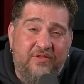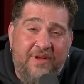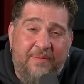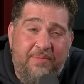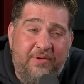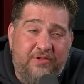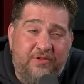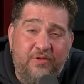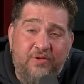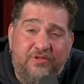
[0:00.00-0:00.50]
That
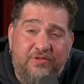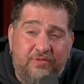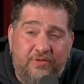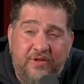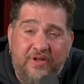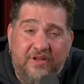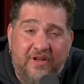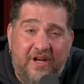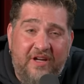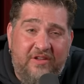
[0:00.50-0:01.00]
producer
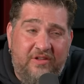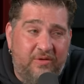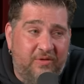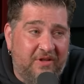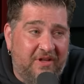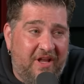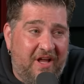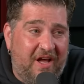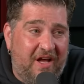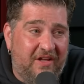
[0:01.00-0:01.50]
really liked you a
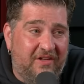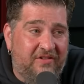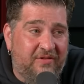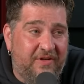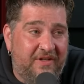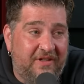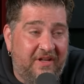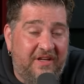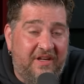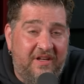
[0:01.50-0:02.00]
lot, so
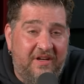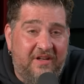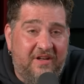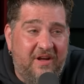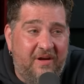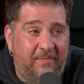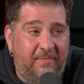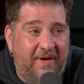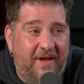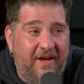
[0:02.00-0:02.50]
he'd like you to
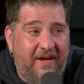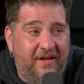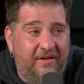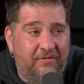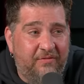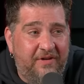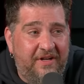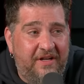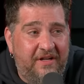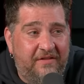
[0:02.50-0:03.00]
come back
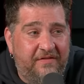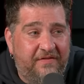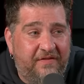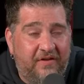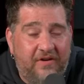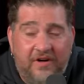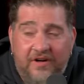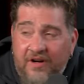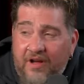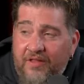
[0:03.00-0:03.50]
and read yeah.
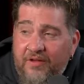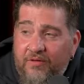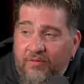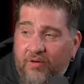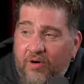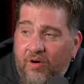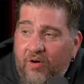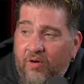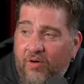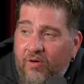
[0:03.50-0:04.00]
for another
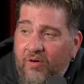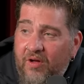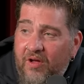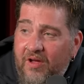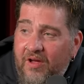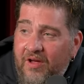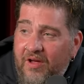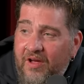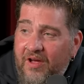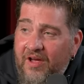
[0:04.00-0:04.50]
role.
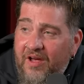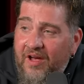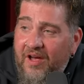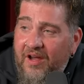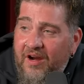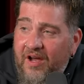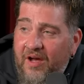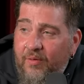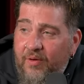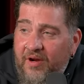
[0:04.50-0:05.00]

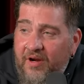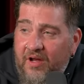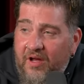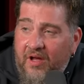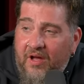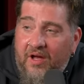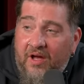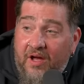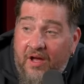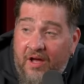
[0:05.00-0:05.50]
And I went,
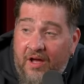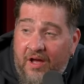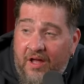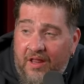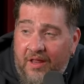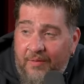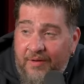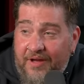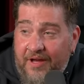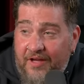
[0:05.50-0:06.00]
Oh,
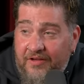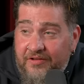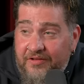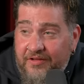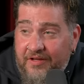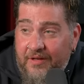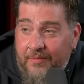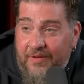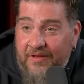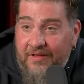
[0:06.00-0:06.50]
let me guess. Is it
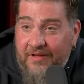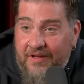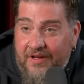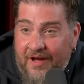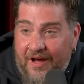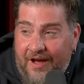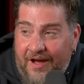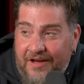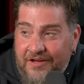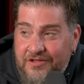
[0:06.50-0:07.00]
going to be the
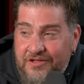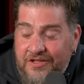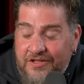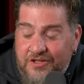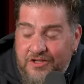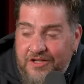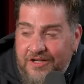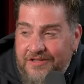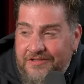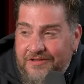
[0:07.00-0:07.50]
guy she
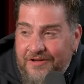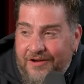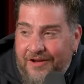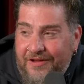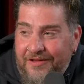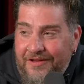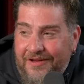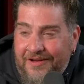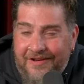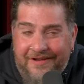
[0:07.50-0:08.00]
cheats
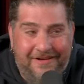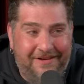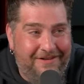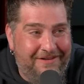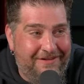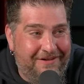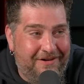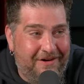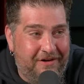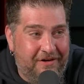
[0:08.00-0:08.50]
on
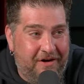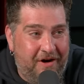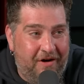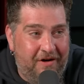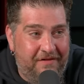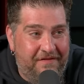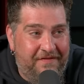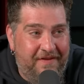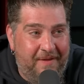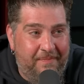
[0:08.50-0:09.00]
the her
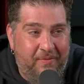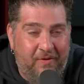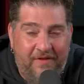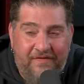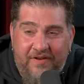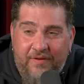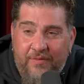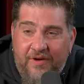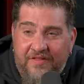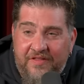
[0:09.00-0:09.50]
current fat
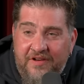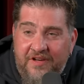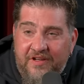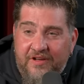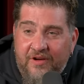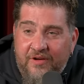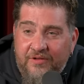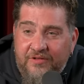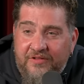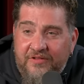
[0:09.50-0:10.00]
boyfriend with? And he
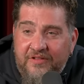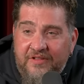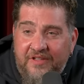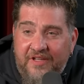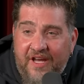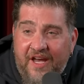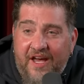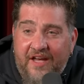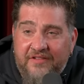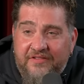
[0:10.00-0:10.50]
goes,
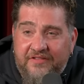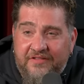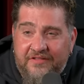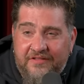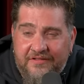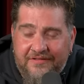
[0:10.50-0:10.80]
yes.